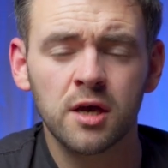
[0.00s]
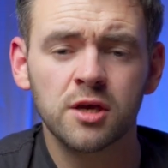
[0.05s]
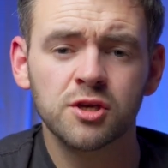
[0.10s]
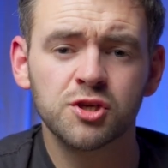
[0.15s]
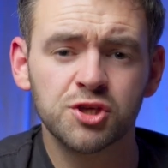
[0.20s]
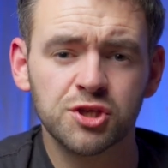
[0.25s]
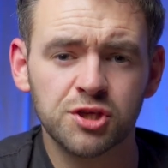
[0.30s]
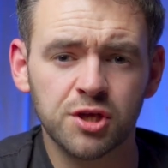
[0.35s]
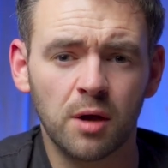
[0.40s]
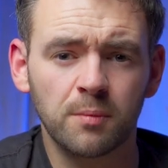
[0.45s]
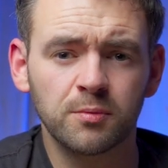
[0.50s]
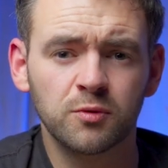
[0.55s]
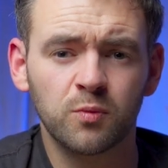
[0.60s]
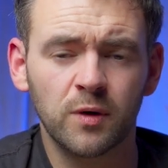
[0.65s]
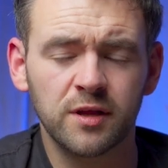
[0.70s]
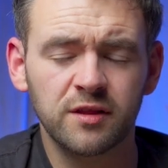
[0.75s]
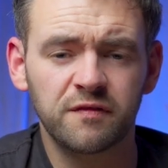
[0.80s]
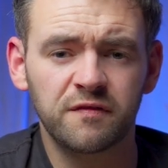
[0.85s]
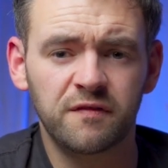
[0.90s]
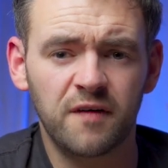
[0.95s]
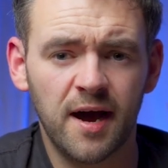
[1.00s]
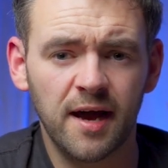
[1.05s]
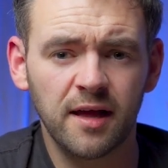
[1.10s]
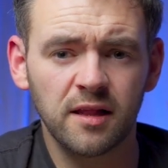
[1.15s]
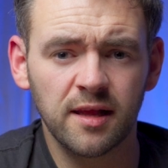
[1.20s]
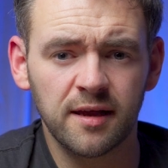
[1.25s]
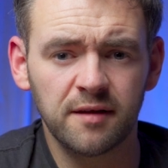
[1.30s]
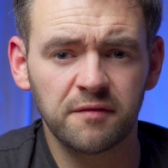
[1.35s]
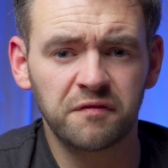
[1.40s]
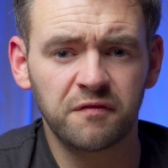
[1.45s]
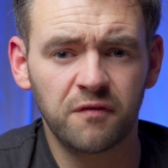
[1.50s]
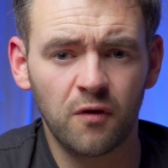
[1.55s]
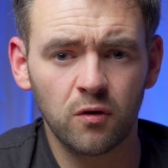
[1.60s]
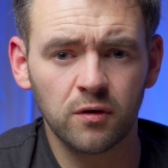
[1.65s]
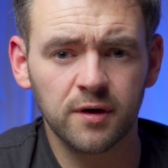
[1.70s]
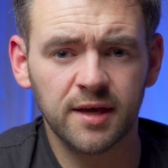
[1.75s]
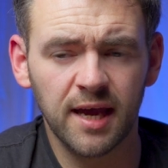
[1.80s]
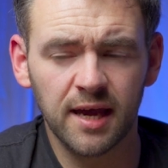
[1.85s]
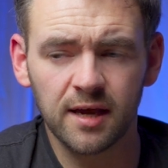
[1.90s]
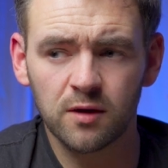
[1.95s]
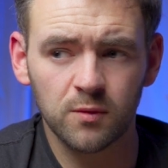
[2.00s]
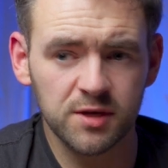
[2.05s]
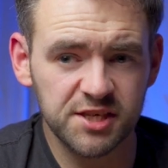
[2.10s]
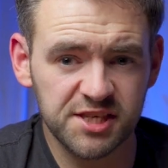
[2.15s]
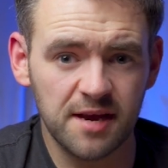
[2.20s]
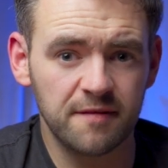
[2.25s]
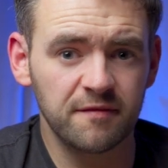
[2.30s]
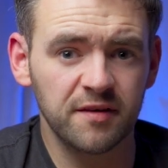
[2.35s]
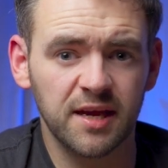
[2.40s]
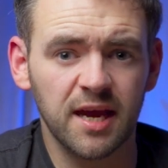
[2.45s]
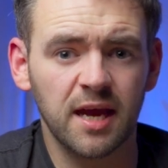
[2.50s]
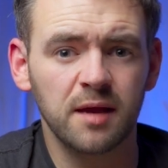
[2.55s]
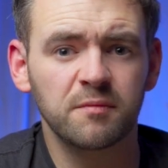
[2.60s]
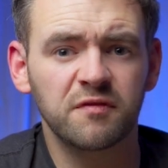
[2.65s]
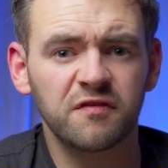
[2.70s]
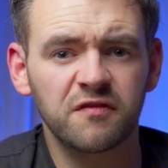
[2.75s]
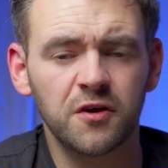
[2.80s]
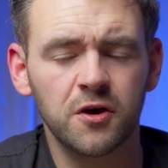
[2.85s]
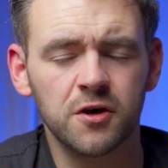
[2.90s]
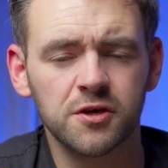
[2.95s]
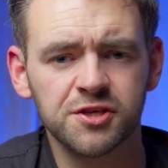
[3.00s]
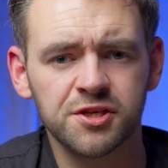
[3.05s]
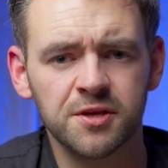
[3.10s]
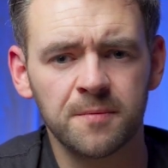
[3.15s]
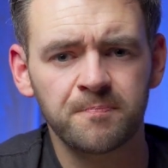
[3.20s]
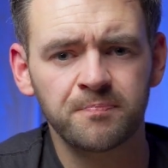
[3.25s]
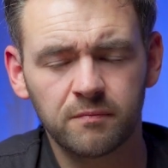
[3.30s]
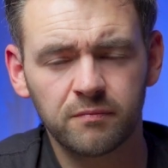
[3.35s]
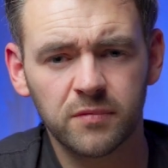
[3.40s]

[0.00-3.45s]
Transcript: stopped when the file hit 4 gig, whichever came first.